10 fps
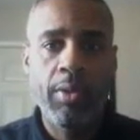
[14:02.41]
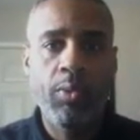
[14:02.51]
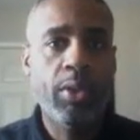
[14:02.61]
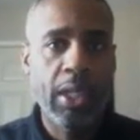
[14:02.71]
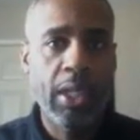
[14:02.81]

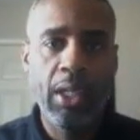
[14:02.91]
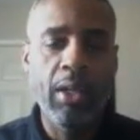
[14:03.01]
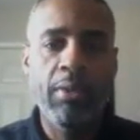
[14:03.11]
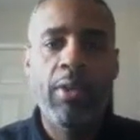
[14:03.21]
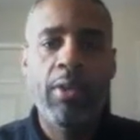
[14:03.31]
which I
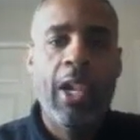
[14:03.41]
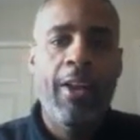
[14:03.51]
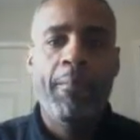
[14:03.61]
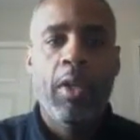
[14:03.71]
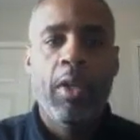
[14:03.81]
love.
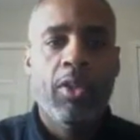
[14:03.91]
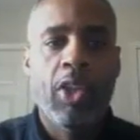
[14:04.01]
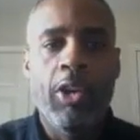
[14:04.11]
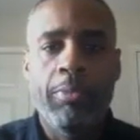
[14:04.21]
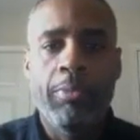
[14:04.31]

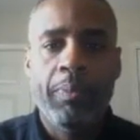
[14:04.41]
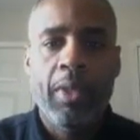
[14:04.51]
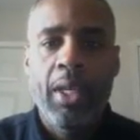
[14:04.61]
So